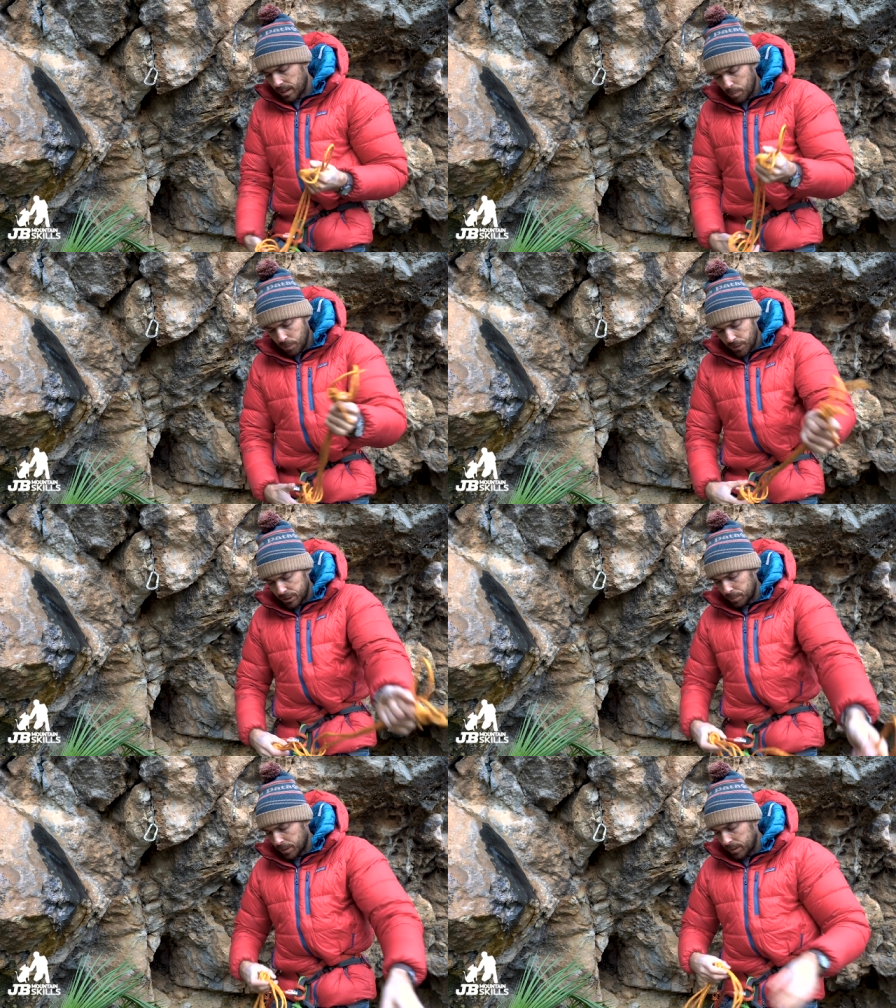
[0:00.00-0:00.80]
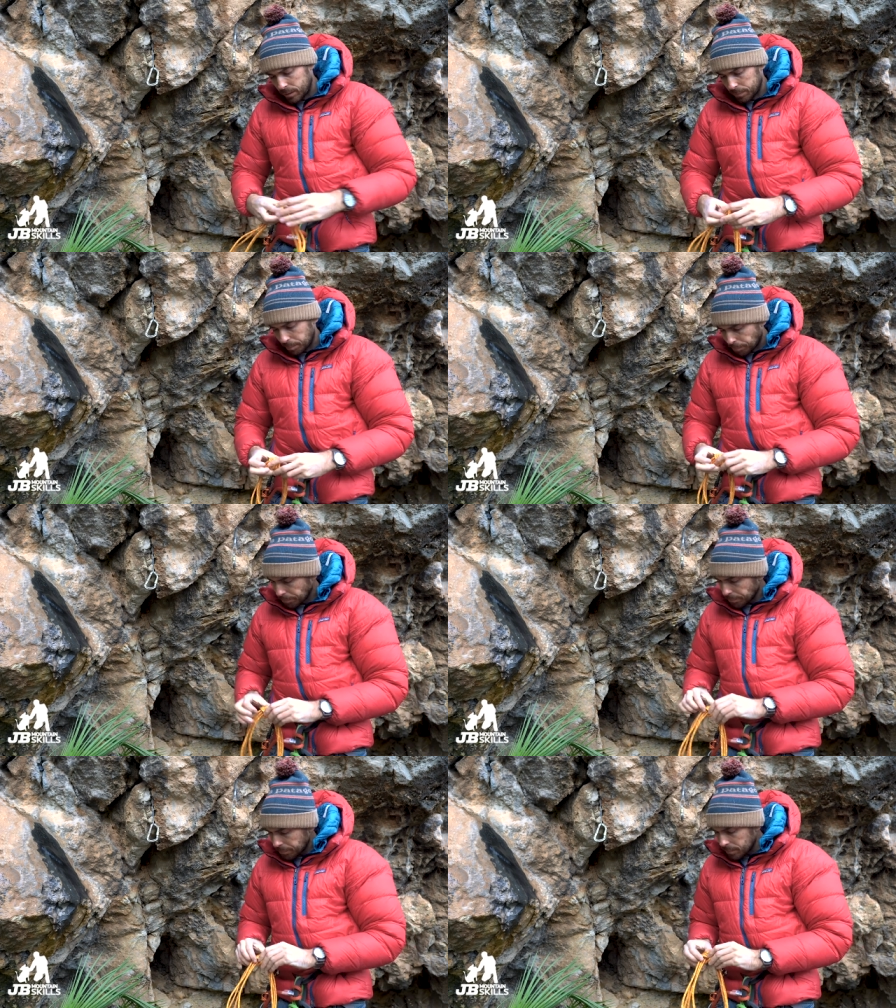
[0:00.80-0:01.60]
double fisherman's,
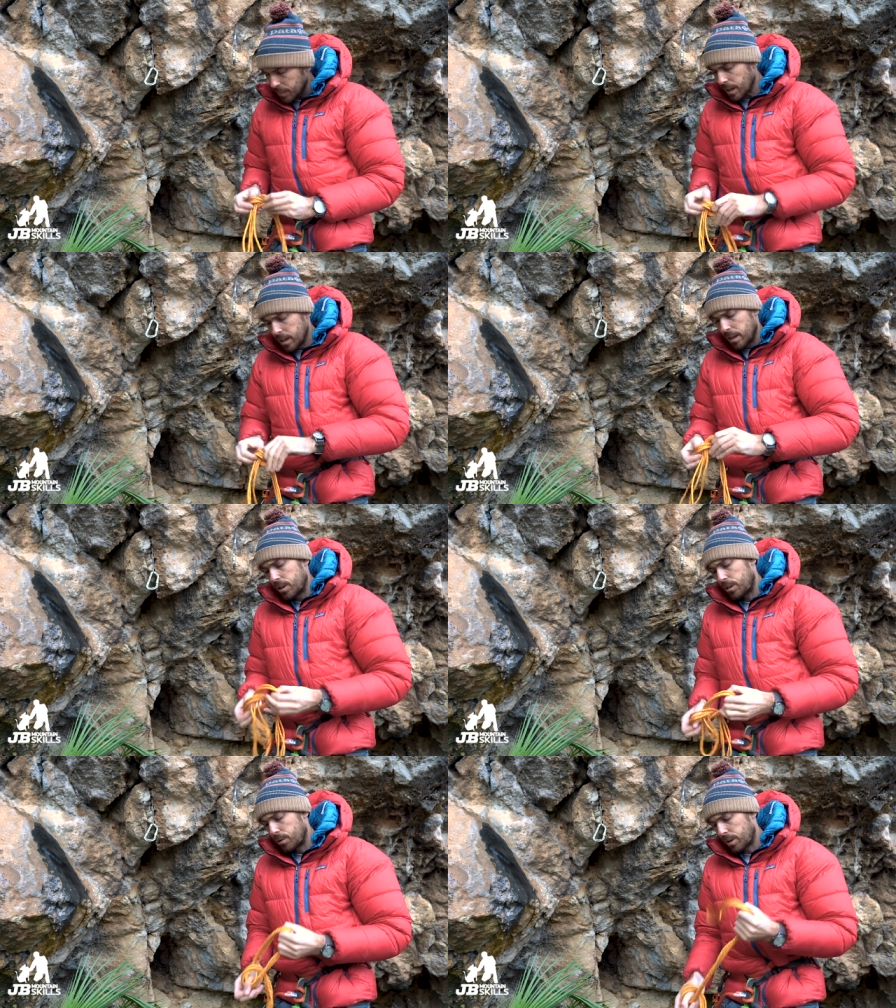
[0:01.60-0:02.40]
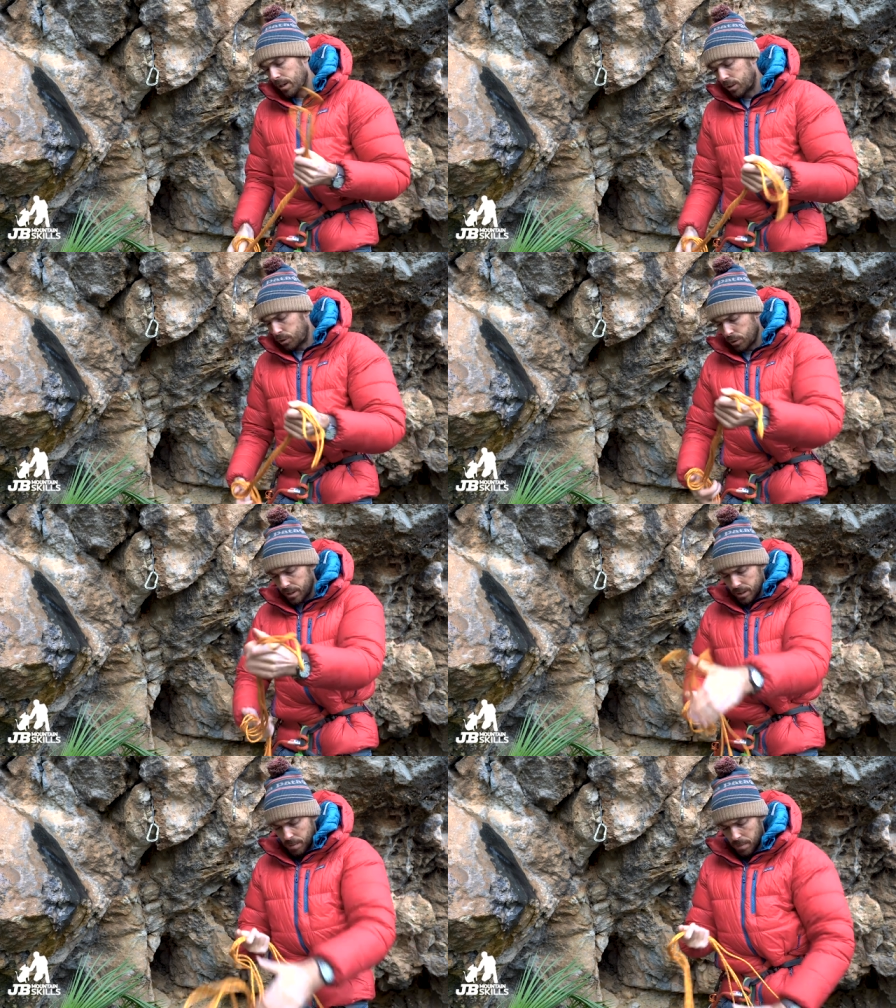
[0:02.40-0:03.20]
you're going to
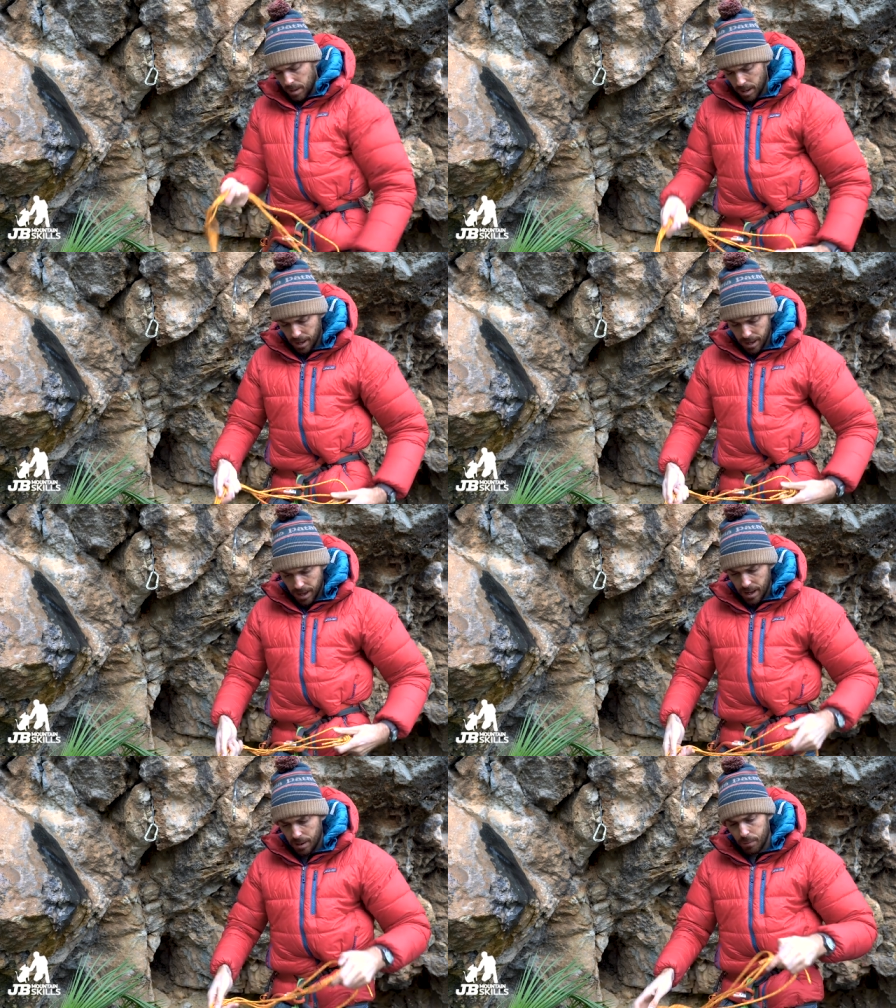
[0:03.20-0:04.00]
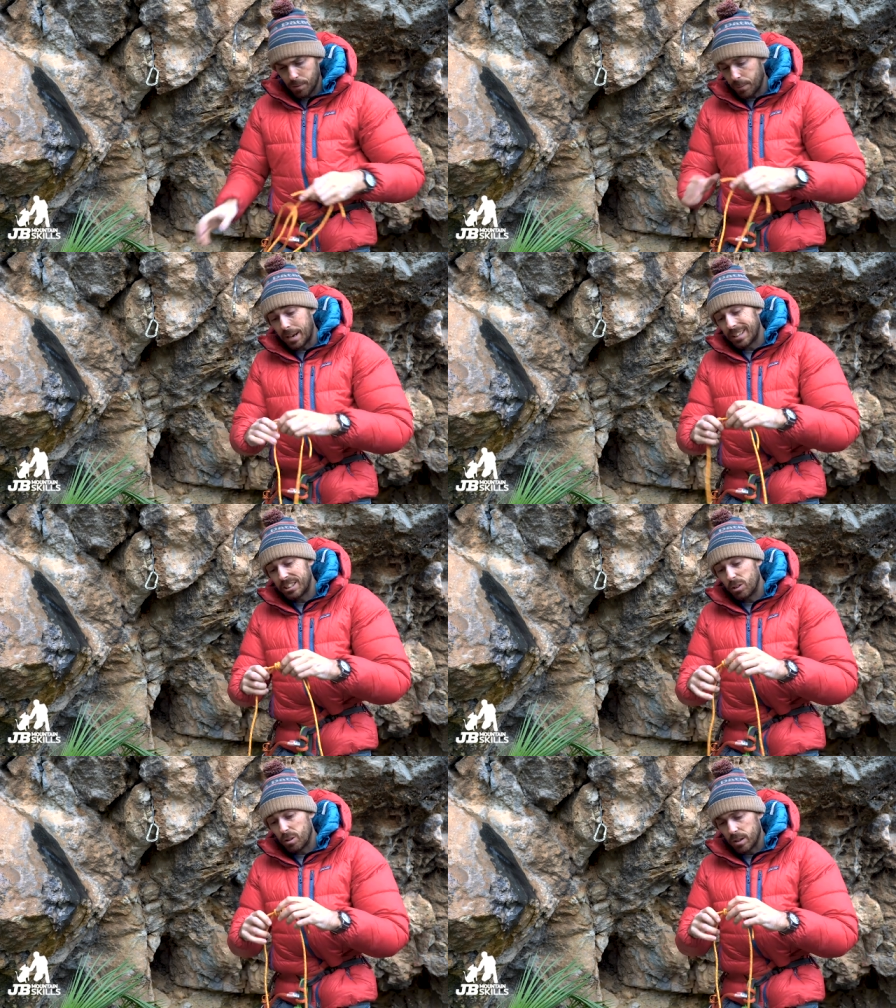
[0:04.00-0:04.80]
join them, well
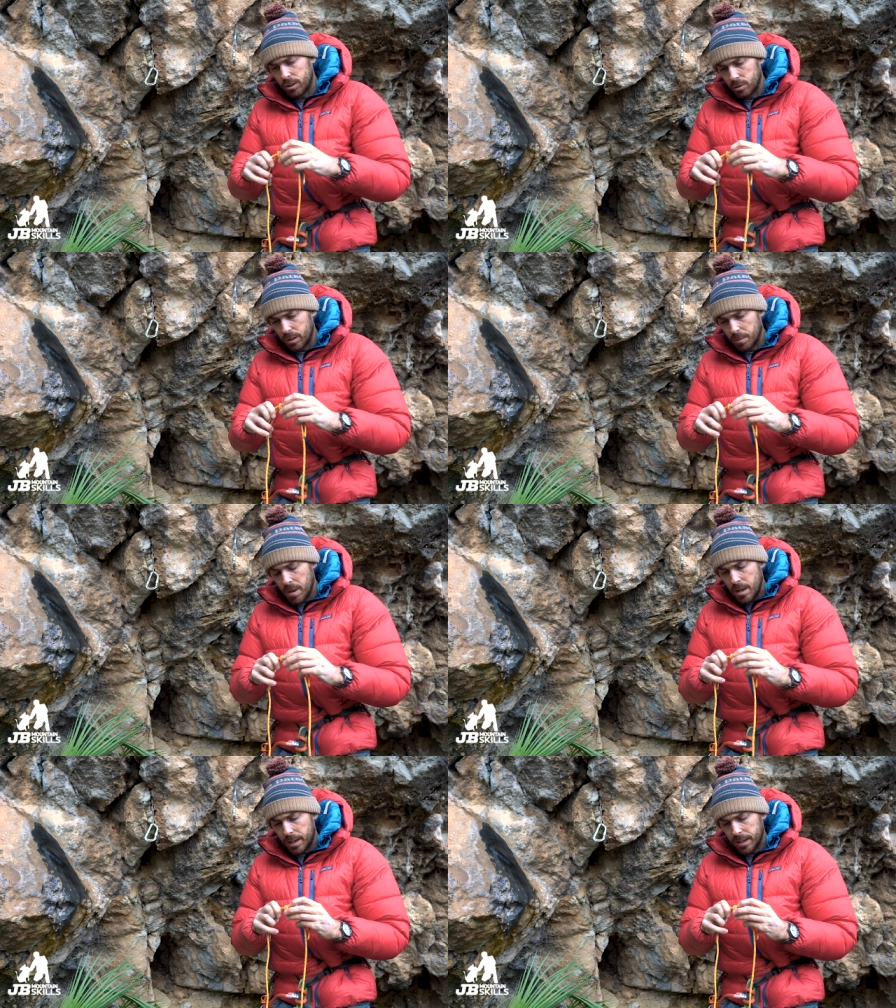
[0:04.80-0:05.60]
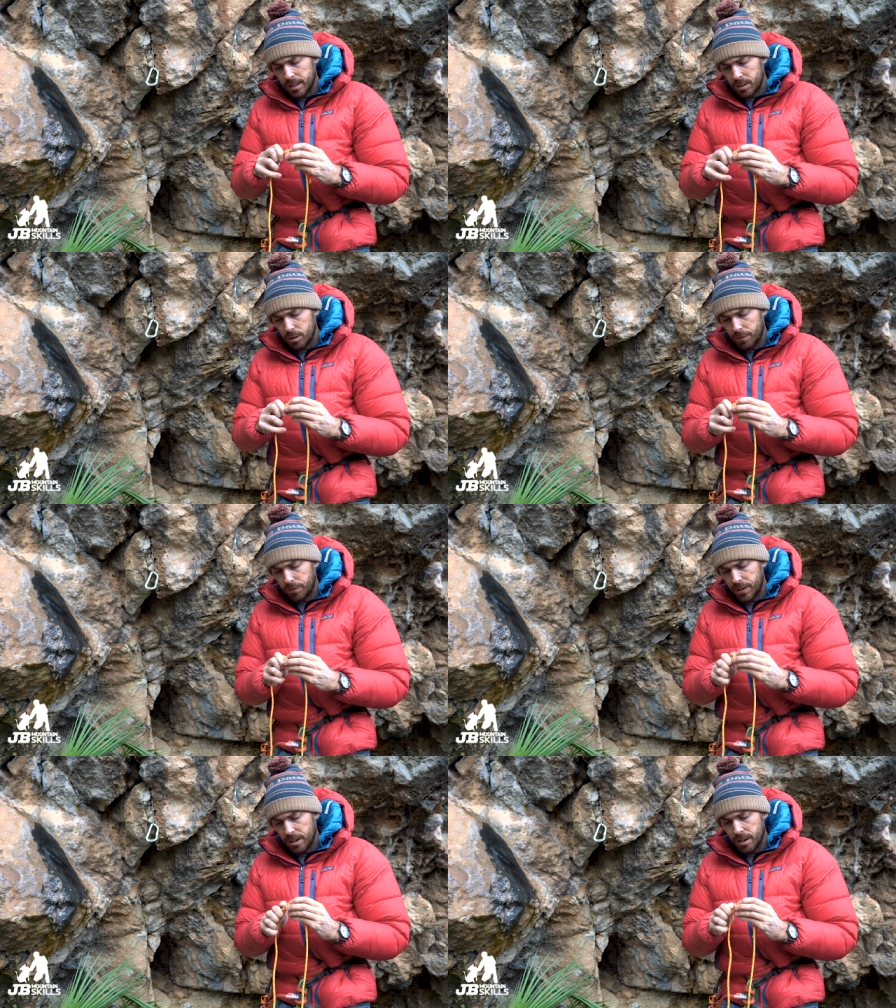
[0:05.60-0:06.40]
actually you're not going to join them, you're going to do a
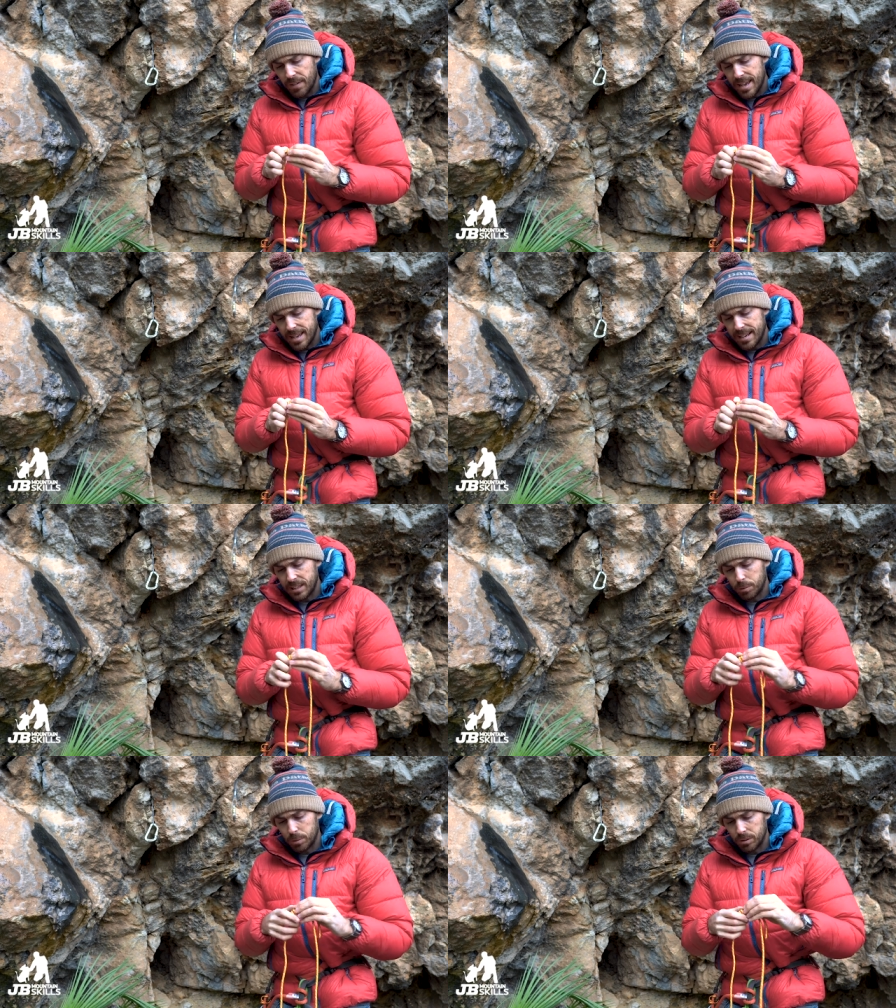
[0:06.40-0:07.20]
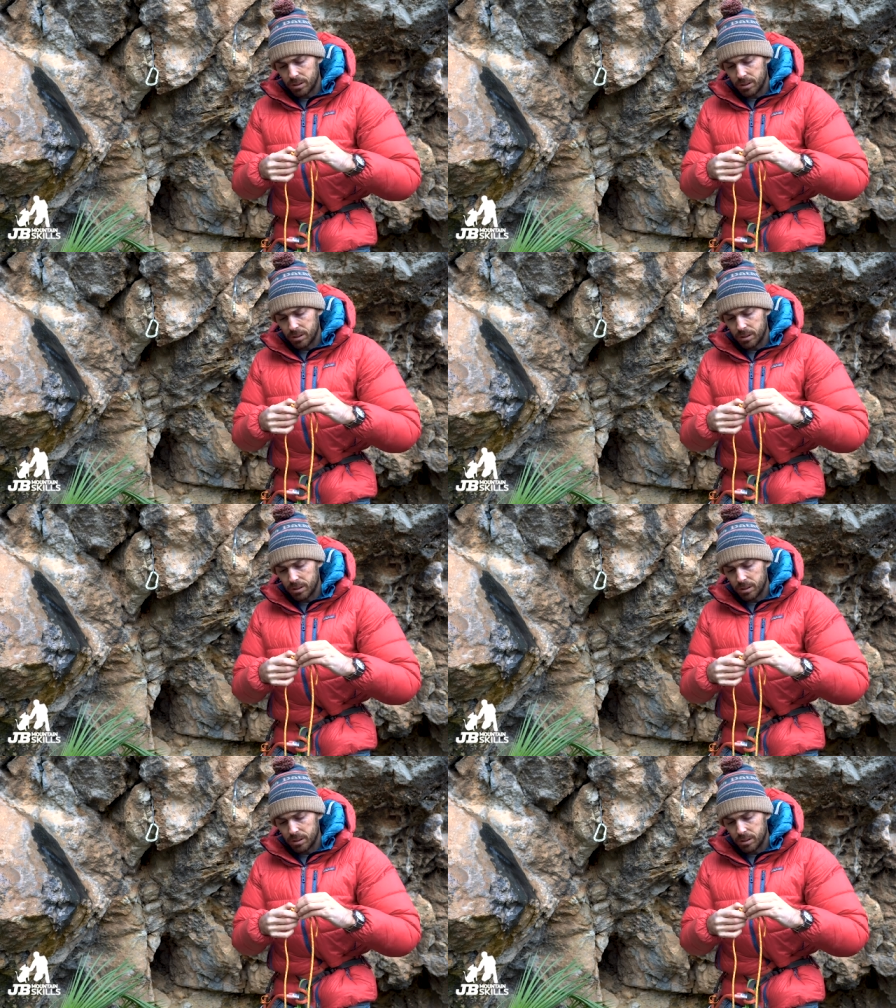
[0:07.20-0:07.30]
figure of 8 in each one.